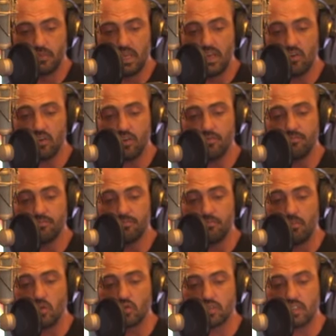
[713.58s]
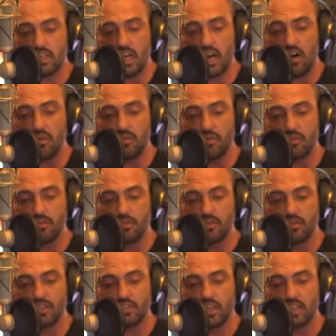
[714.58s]
Here, mostly
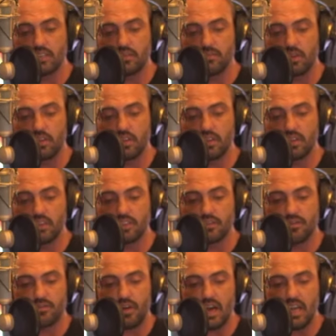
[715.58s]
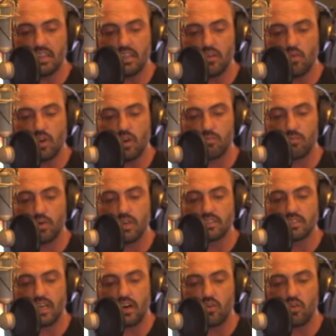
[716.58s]
rejected. But look at this. Finally, when it
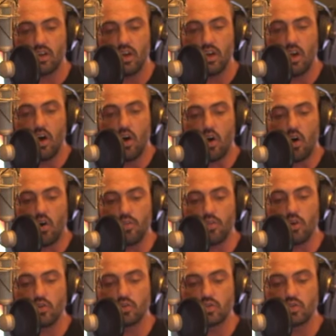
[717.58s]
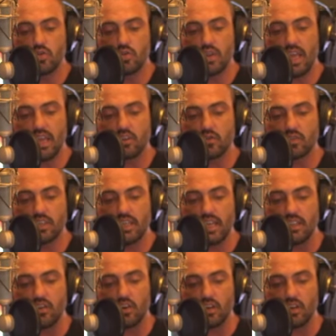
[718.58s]
breaks out, on those two candles
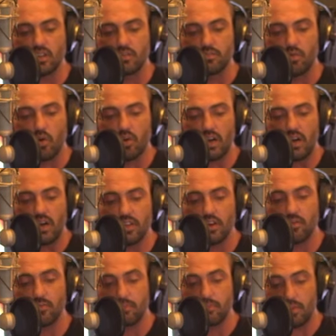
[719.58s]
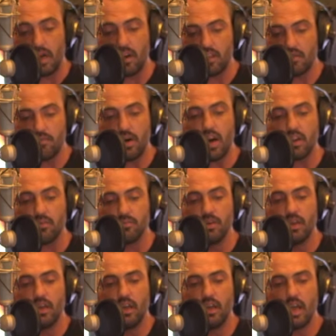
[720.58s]
again, look, it's broke there out of the bottom,
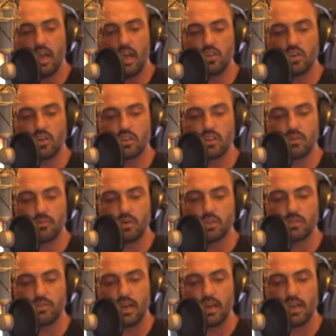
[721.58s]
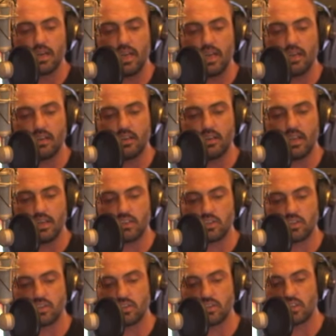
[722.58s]
and look at the pushback at end of day
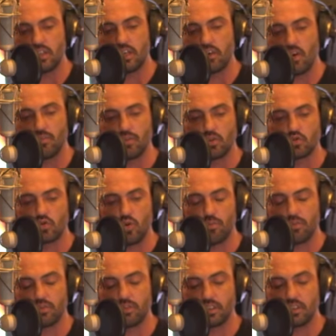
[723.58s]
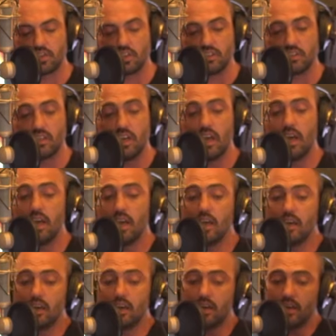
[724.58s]
to just clear up their short positions.
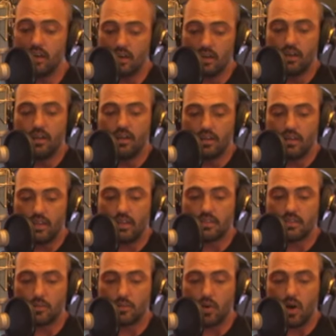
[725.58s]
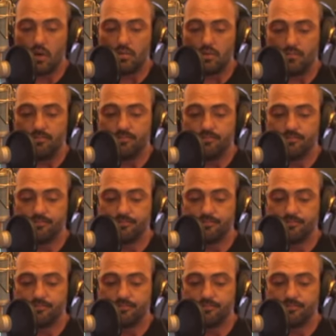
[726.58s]
That's a problem.